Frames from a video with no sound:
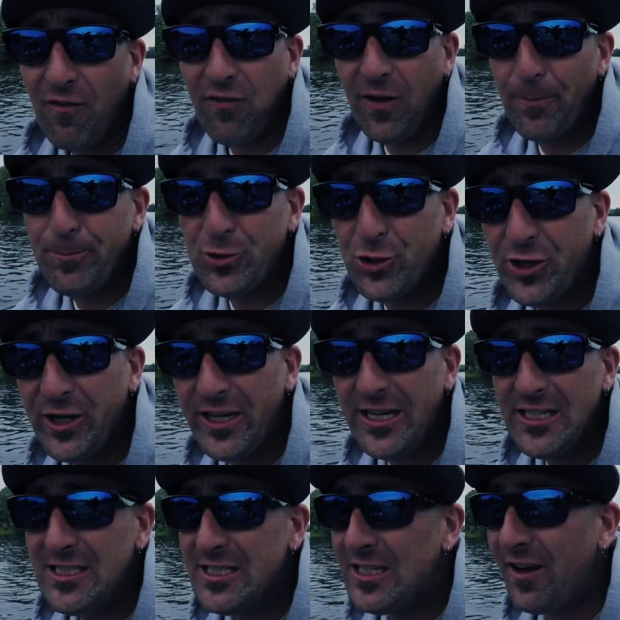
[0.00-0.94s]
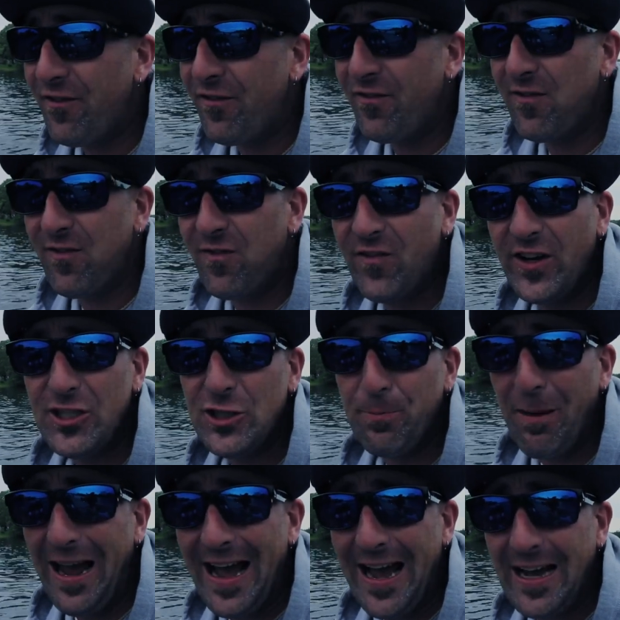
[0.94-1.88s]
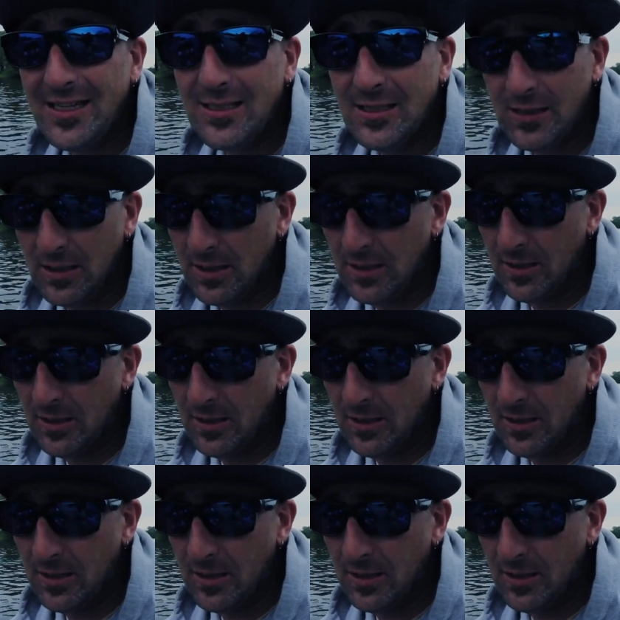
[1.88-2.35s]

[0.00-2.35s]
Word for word: flip trees, fish pads,